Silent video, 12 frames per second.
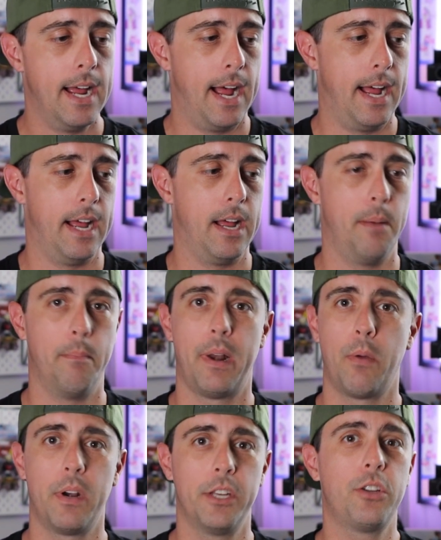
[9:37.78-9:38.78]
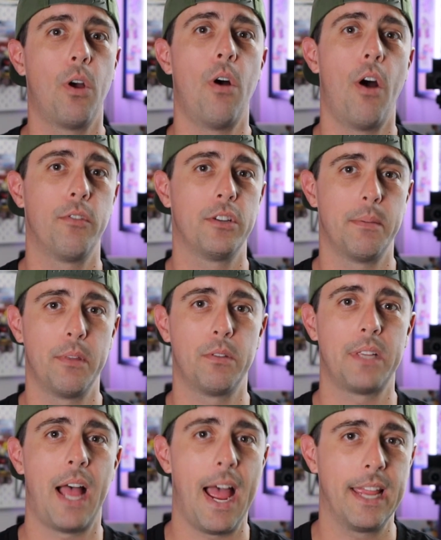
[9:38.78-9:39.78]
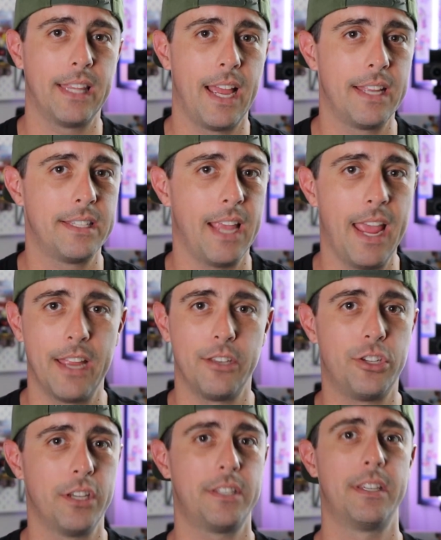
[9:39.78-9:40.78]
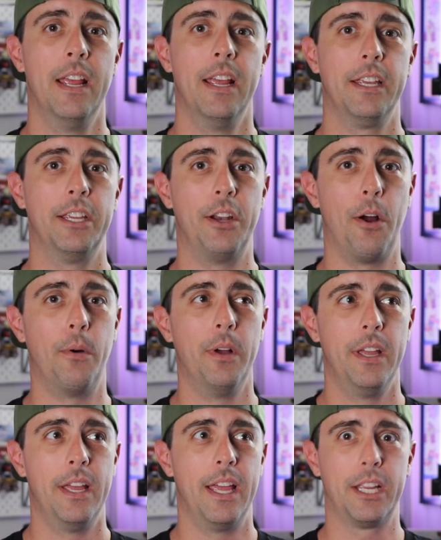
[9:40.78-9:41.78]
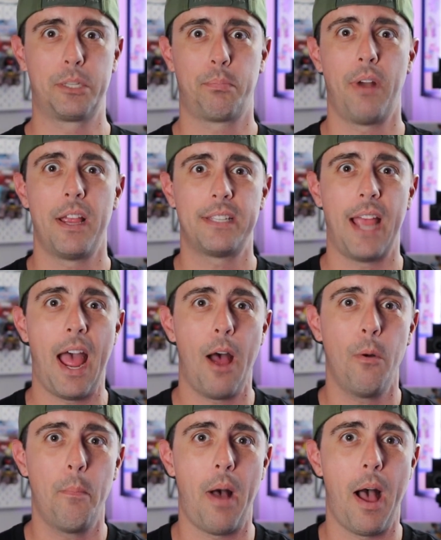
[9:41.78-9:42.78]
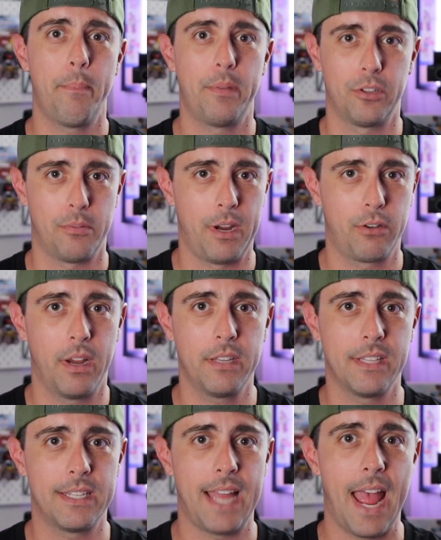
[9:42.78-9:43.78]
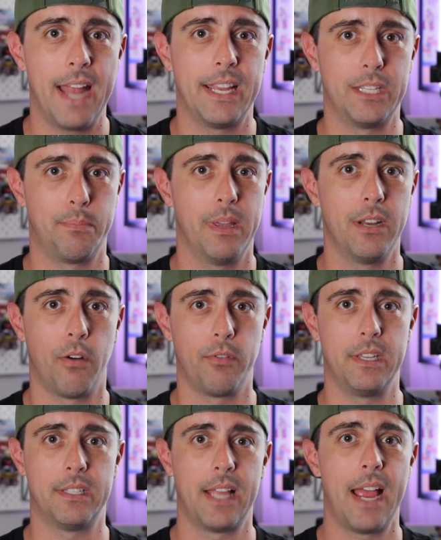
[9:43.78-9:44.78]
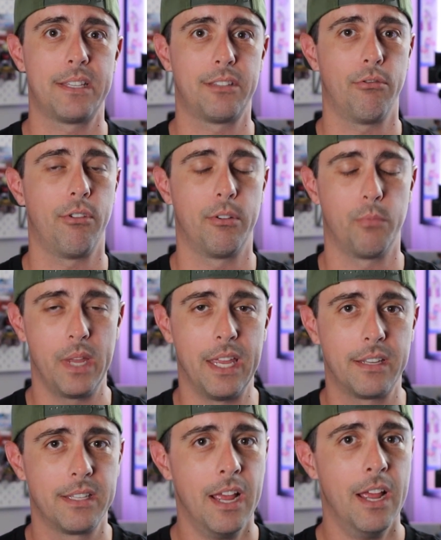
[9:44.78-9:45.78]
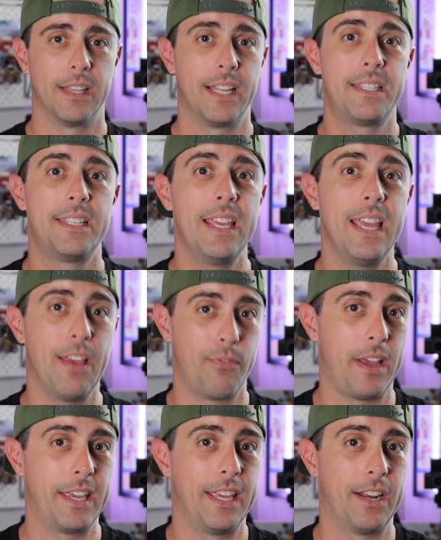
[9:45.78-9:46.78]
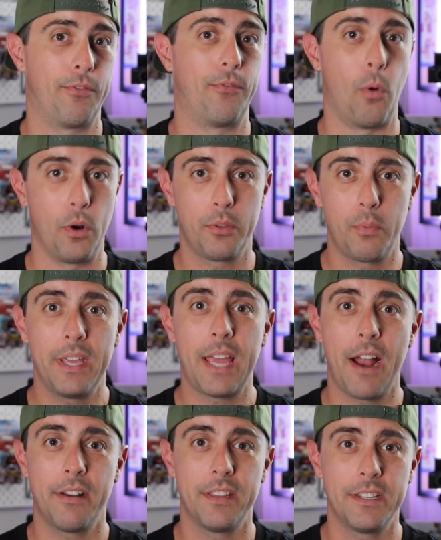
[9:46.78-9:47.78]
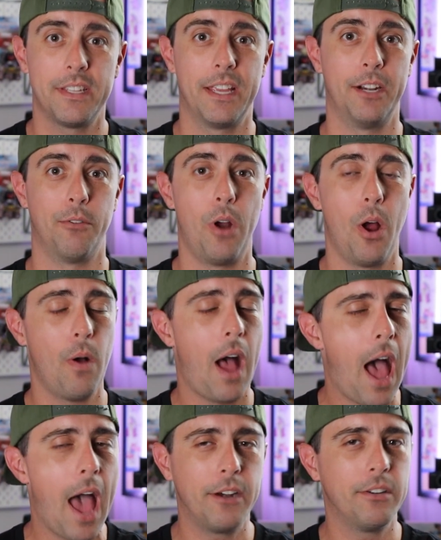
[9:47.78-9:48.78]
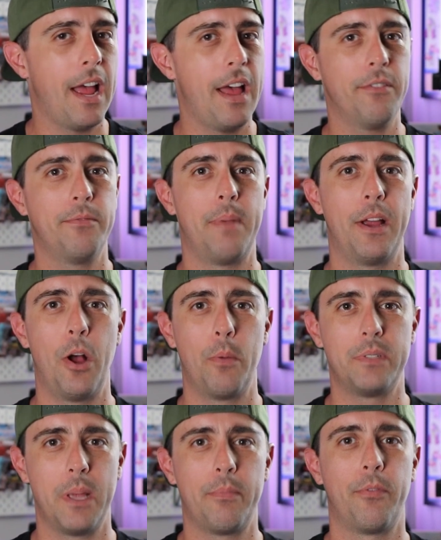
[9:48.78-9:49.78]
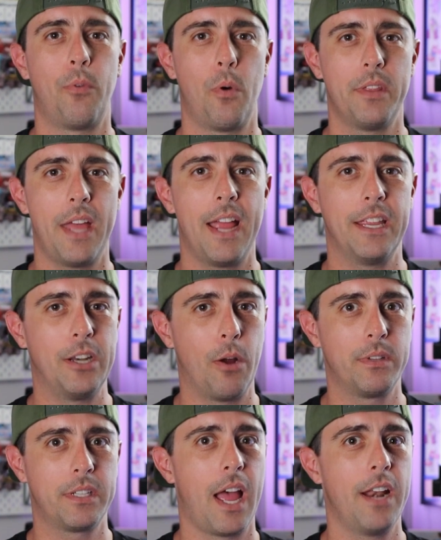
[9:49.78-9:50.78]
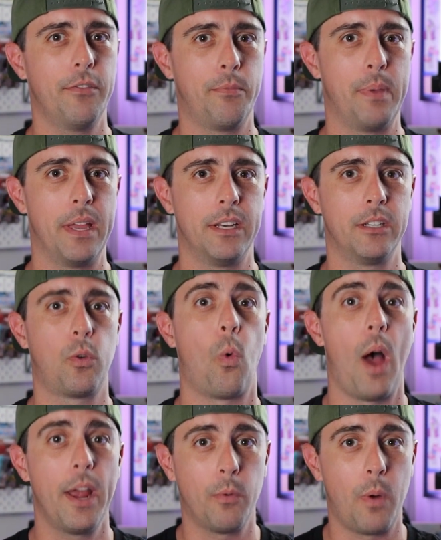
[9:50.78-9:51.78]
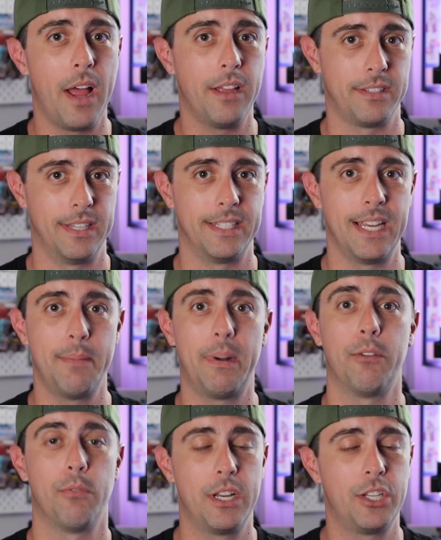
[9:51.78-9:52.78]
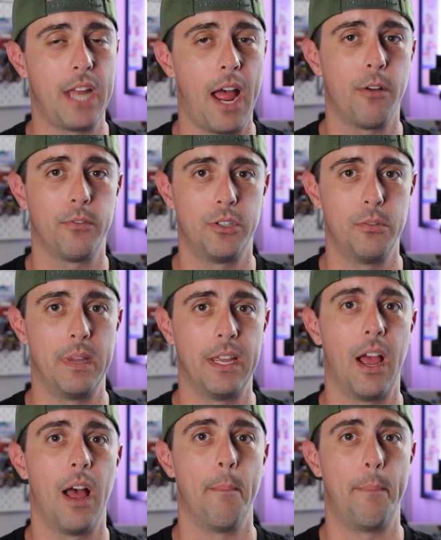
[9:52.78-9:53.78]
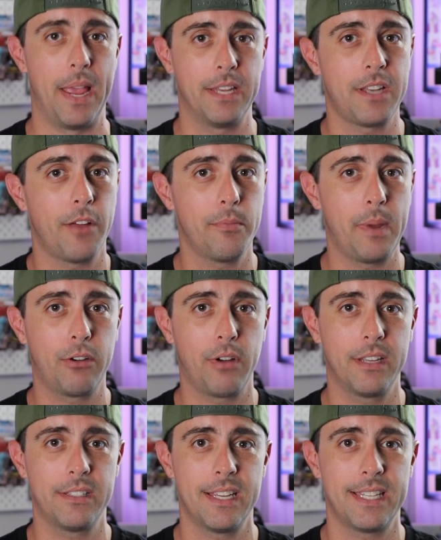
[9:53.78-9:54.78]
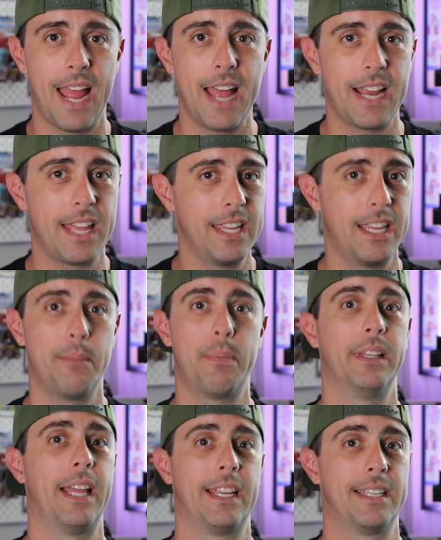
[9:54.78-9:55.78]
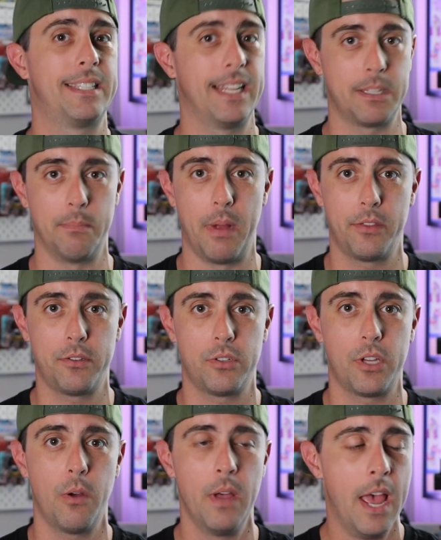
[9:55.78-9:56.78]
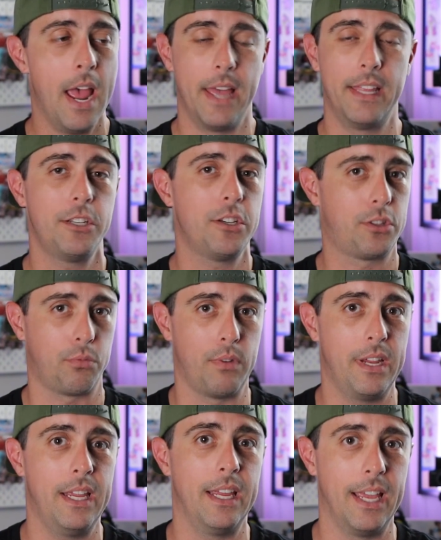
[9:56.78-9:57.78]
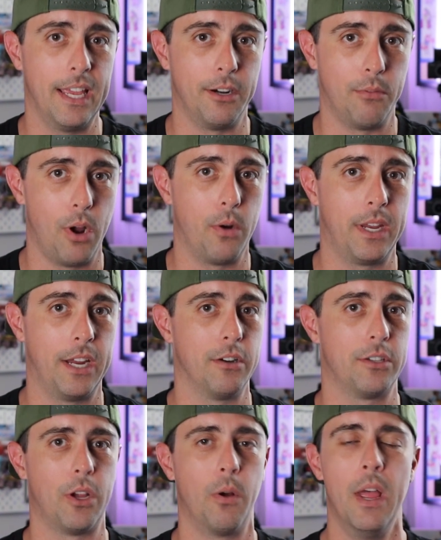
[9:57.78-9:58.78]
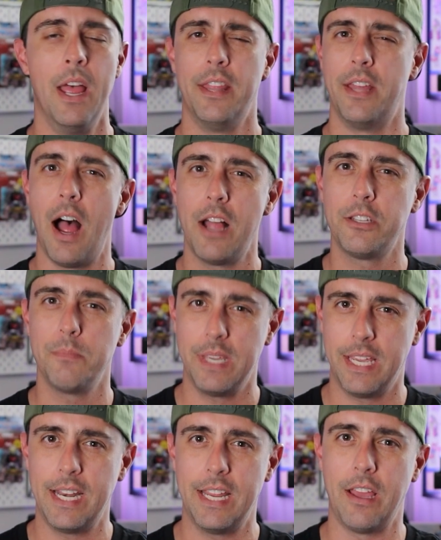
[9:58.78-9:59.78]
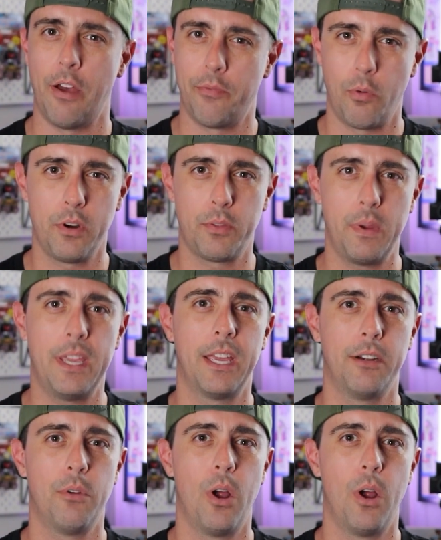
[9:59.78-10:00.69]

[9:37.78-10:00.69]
but I wanted to go over some of those highlights and just, you know, express how popular my Craigslist ad has been over these last 3 weeks. Let's see if I can get a 4th week out of this in a row. I don't have my hopes up for that. You know, it's kind of been quite a while since anybody reached out to me based off of my Craigslist ad. I think it had been like 6 months or so, and then just 3 in a row here. So the odds of me getting a 4th week in a